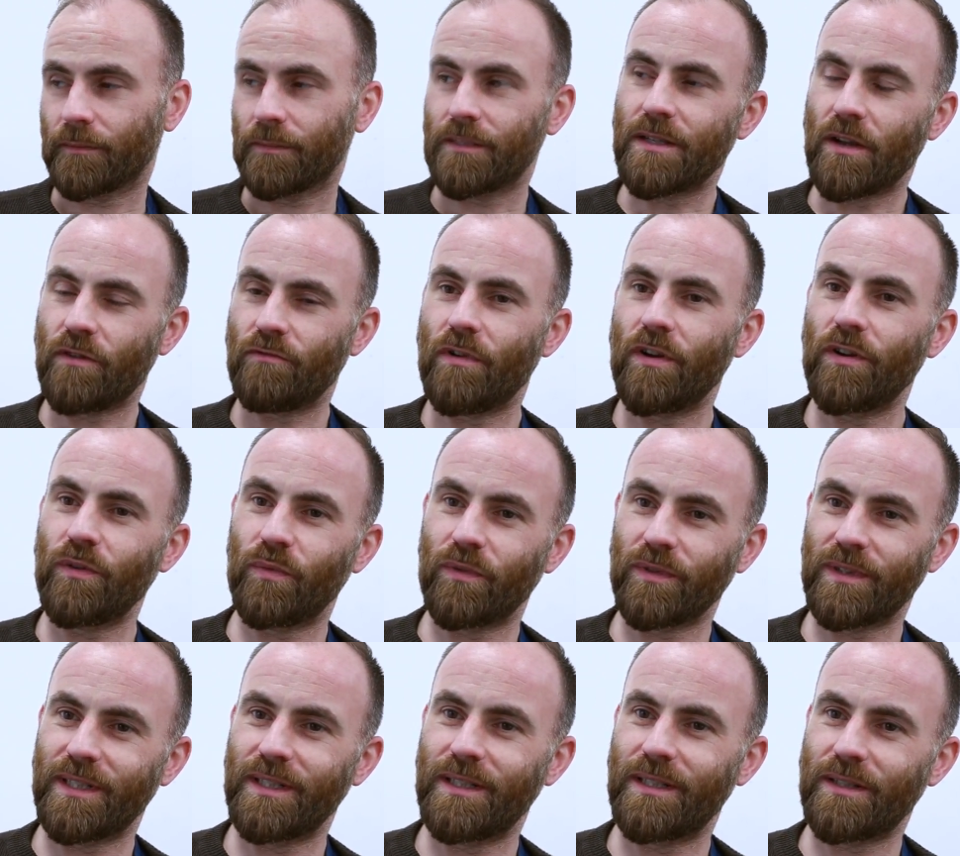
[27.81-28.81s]
So Rona
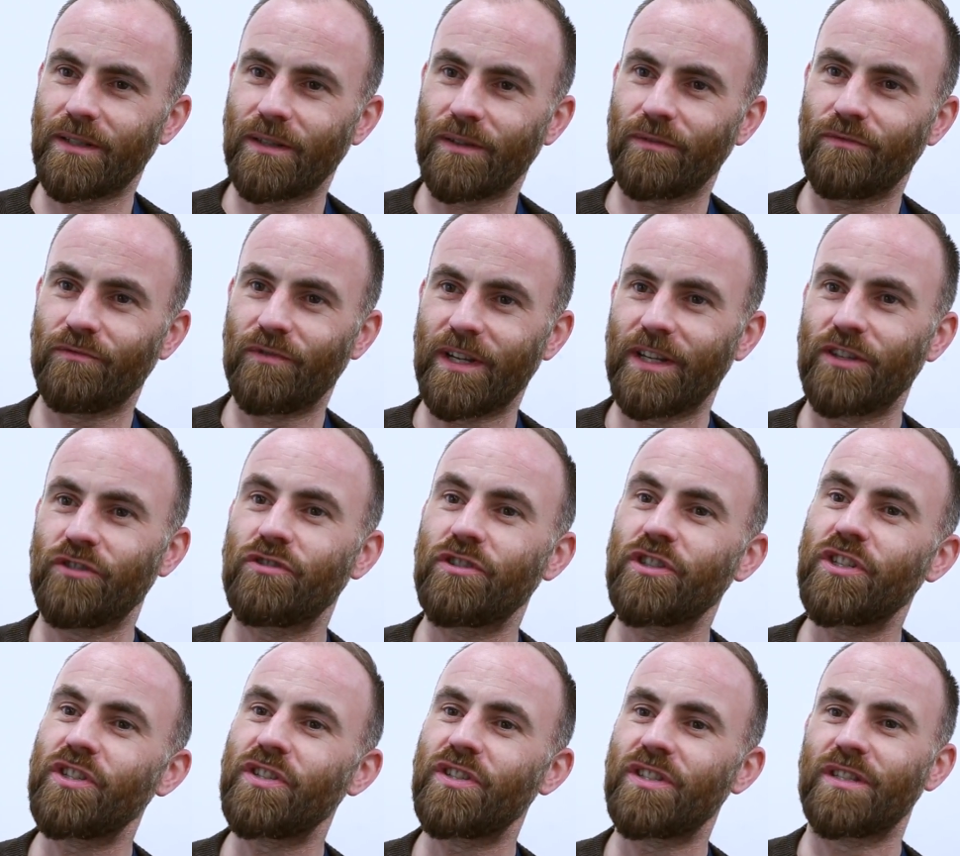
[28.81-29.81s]
wanted to
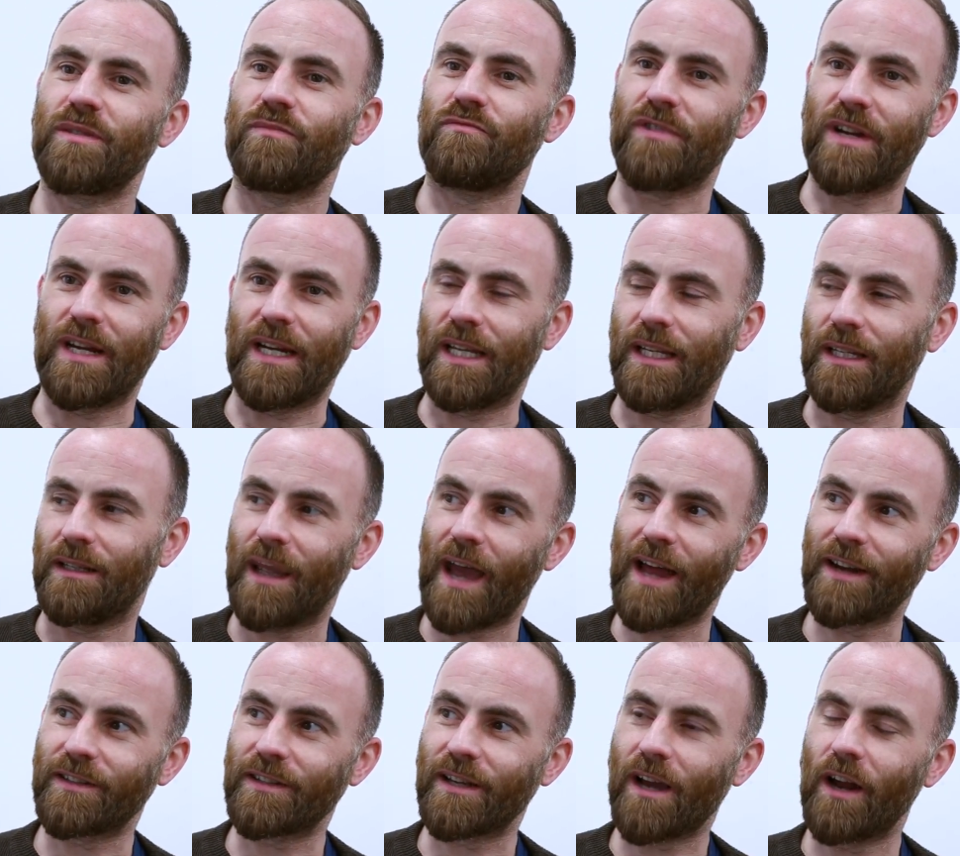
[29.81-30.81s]
reintroduce them, really,
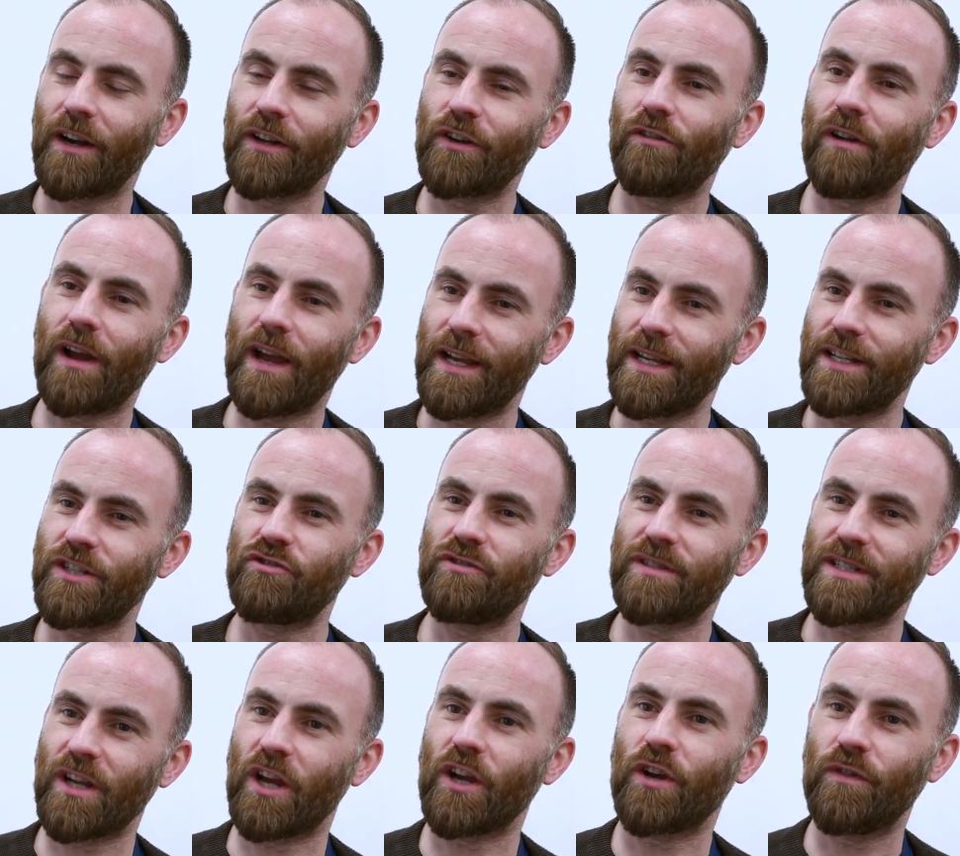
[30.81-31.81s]
and kind of create a history
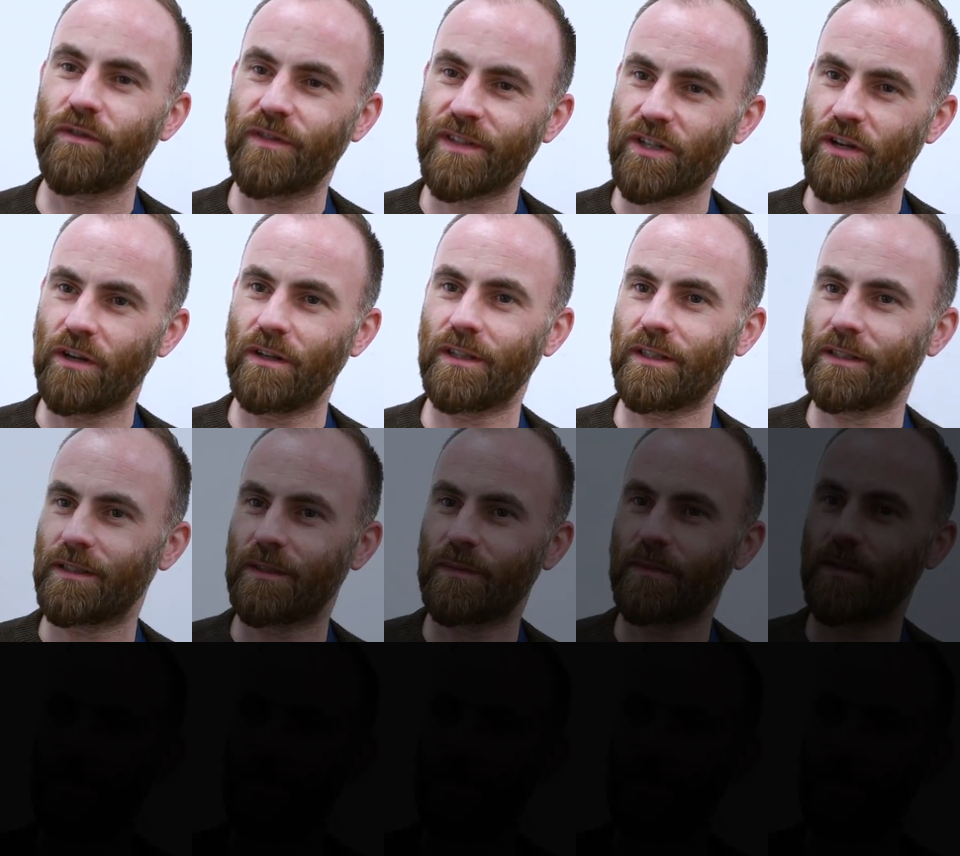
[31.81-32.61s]
cycle for Scotland.